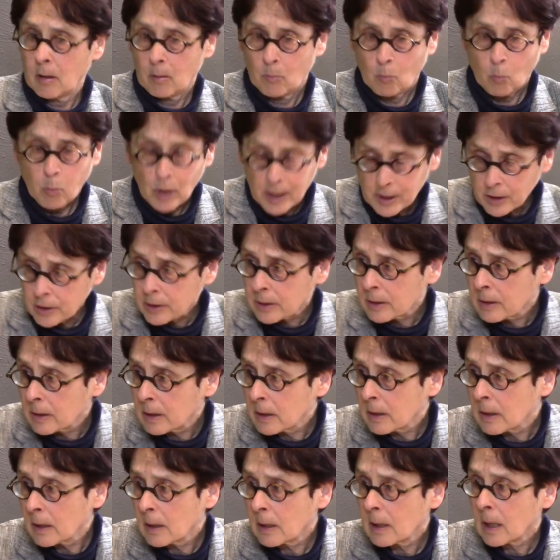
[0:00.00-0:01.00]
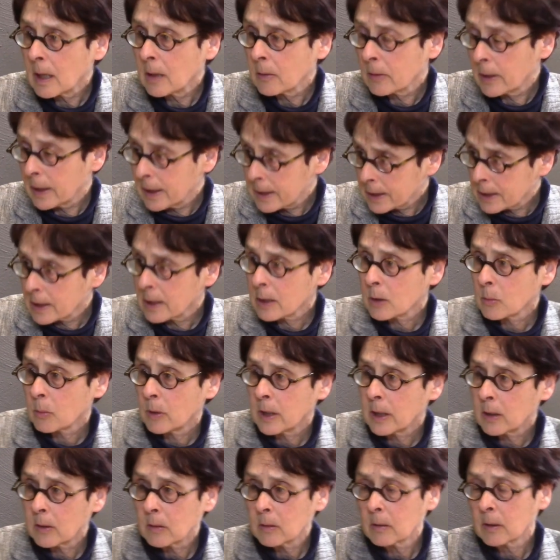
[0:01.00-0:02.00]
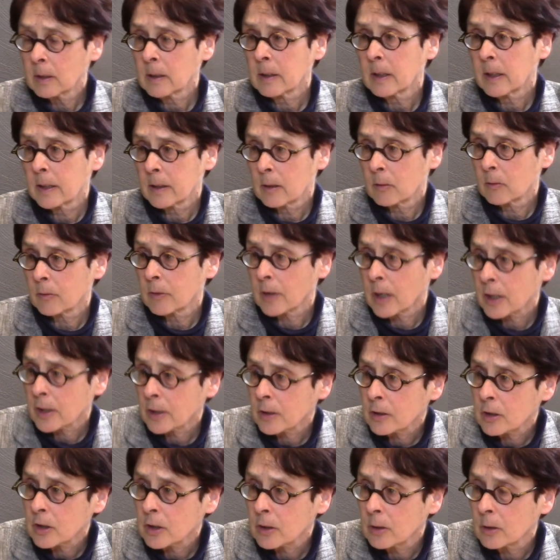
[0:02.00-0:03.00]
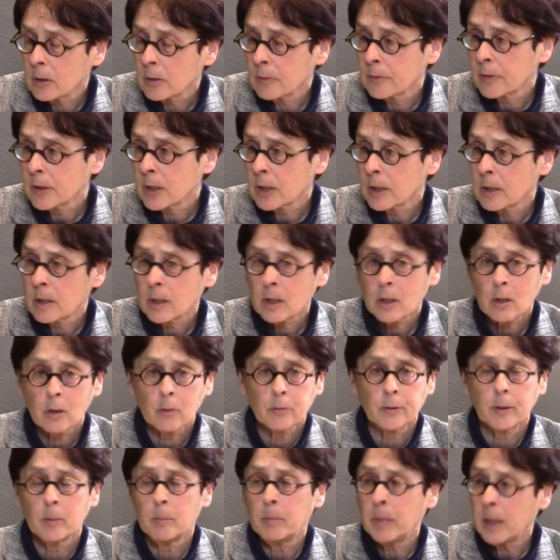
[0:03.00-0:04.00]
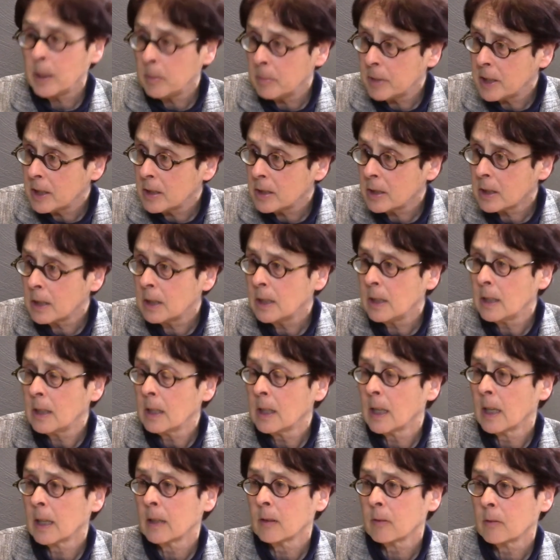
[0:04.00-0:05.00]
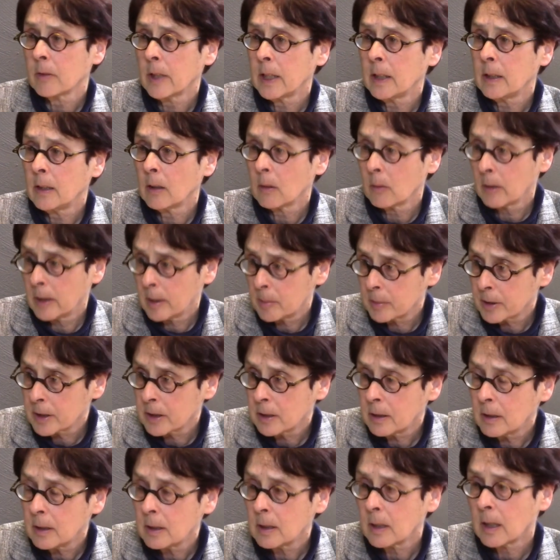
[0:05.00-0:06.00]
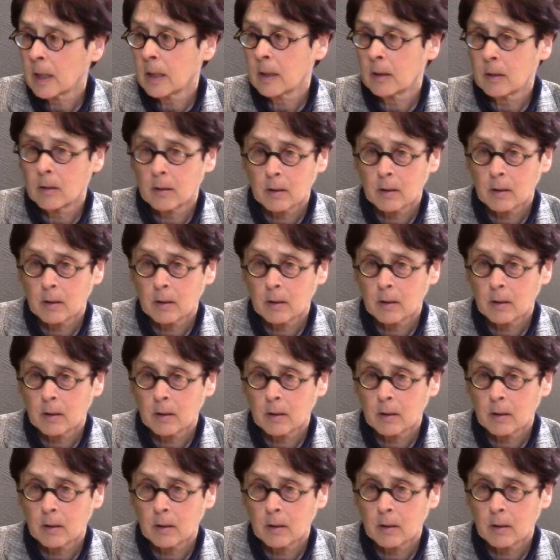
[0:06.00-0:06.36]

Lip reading: Western outlets as well, like the Russian services of the BBC and Radio Liberty and